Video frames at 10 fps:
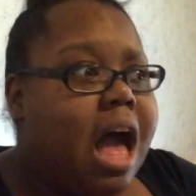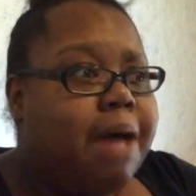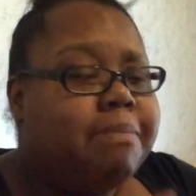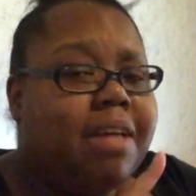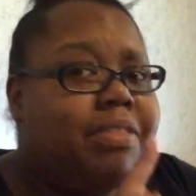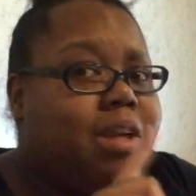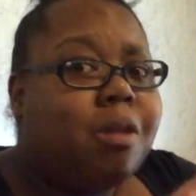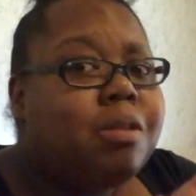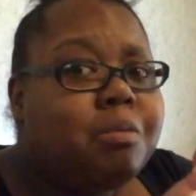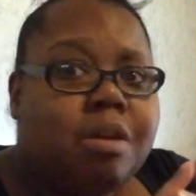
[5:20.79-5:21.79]
I'm not the
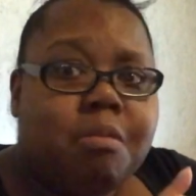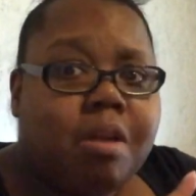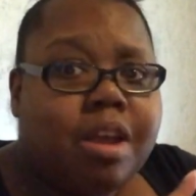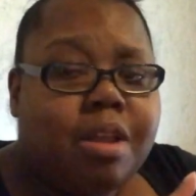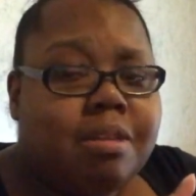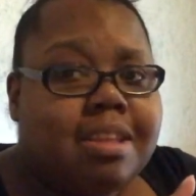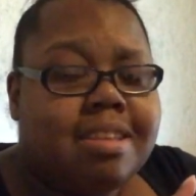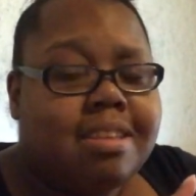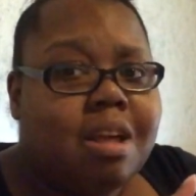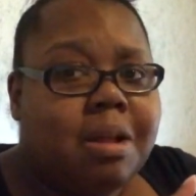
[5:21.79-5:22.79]
only one working on
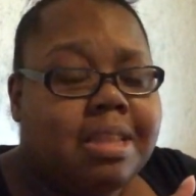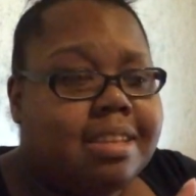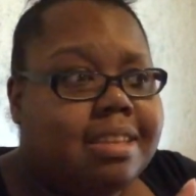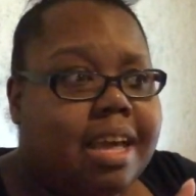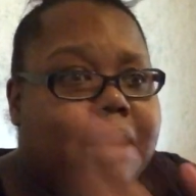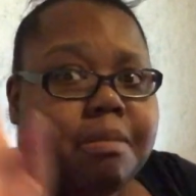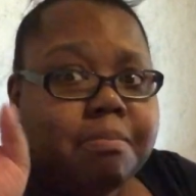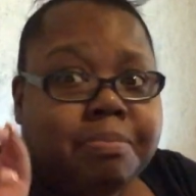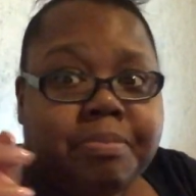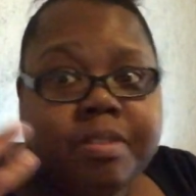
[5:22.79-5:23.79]
this, on the same